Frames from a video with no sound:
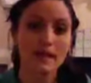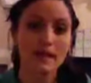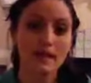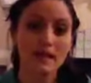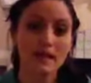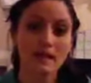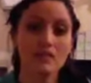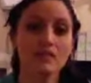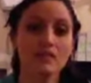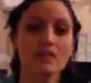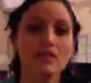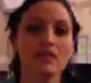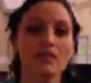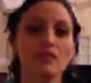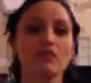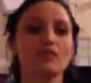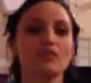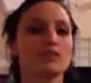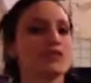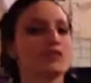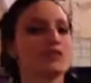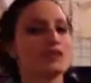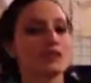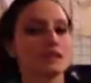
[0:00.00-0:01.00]
Even if
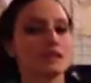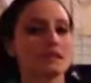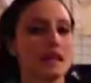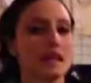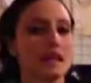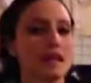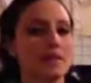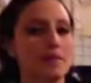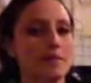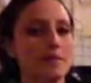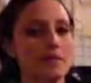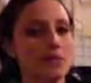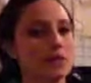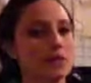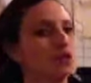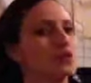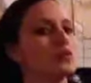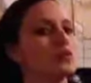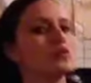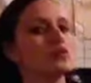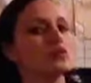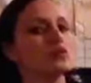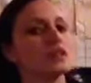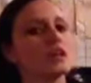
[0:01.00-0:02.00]
you did the same
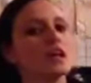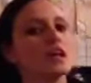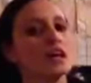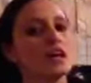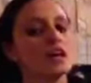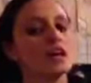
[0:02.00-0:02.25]
moves,